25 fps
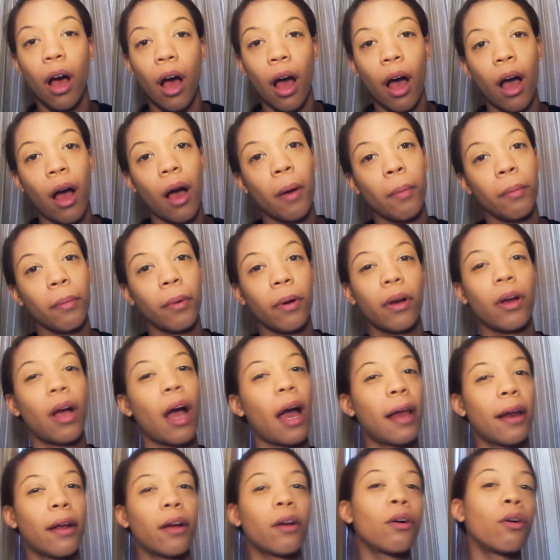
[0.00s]

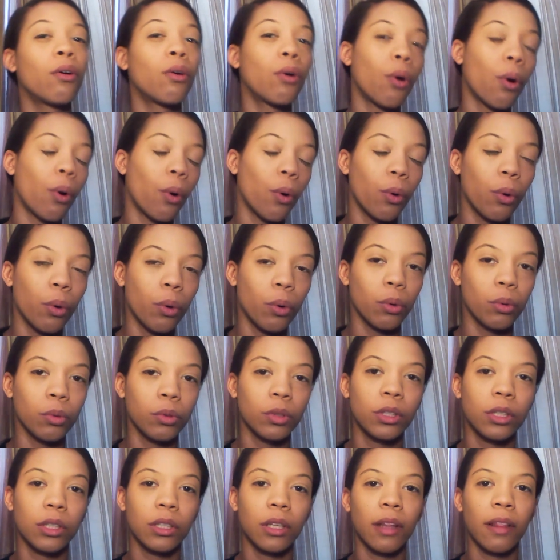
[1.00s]
kind of
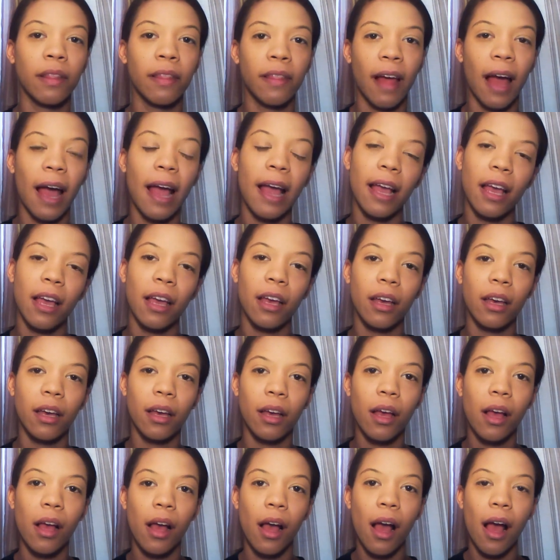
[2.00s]
gold like
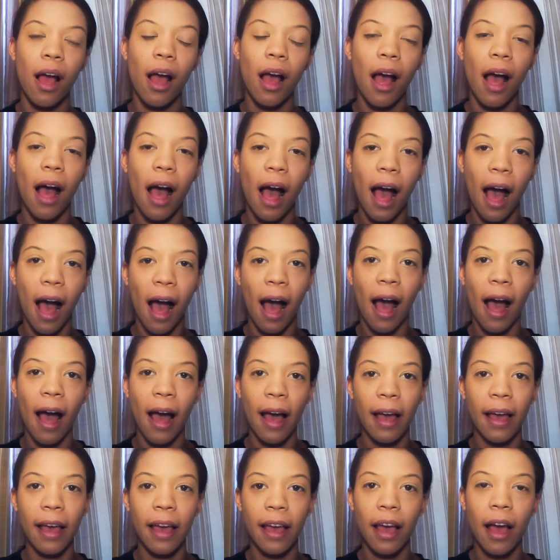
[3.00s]

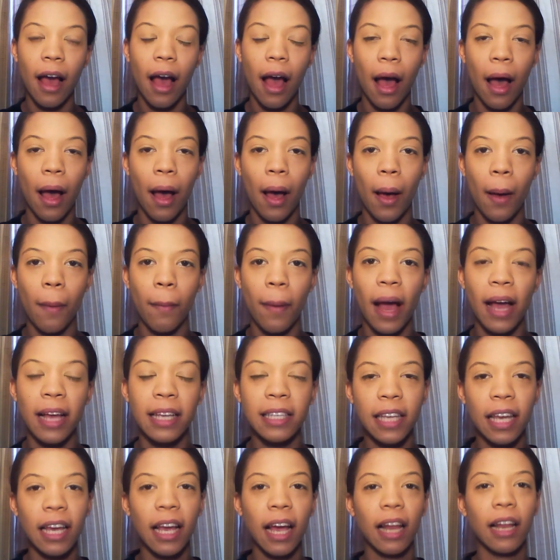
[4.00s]
eye. I
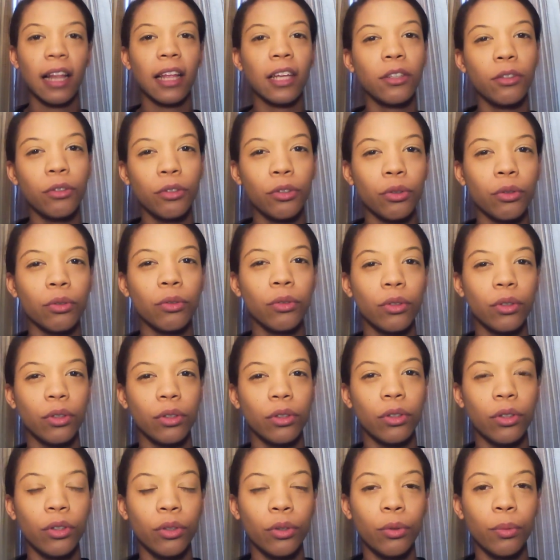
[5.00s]
say kind of like
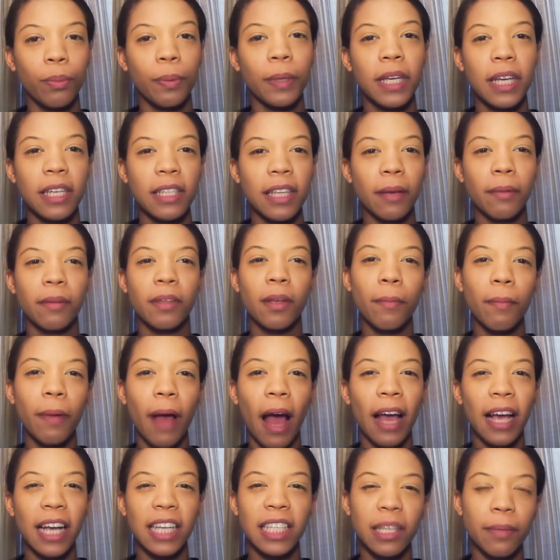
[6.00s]
nude because like
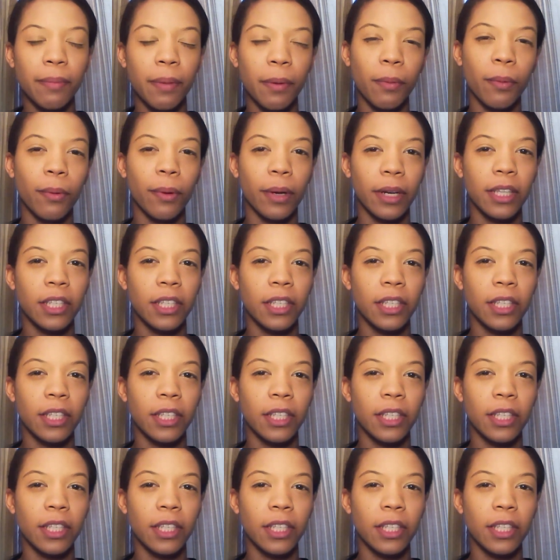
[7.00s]
I guess some people would